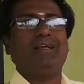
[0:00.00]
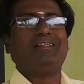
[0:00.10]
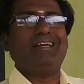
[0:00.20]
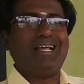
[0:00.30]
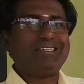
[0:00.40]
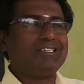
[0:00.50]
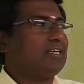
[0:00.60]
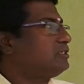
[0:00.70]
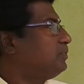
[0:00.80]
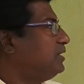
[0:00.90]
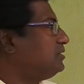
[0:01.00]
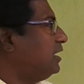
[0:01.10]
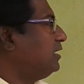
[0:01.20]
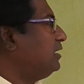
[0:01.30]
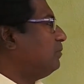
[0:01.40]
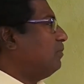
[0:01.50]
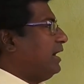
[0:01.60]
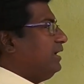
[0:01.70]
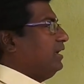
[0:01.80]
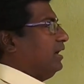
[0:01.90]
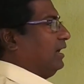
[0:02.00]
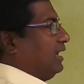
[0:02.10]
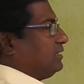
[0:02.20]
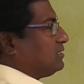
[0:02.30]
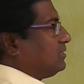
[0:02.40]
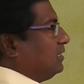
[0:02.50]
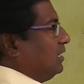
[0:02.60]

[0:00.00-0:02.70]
The next respiration by lungs.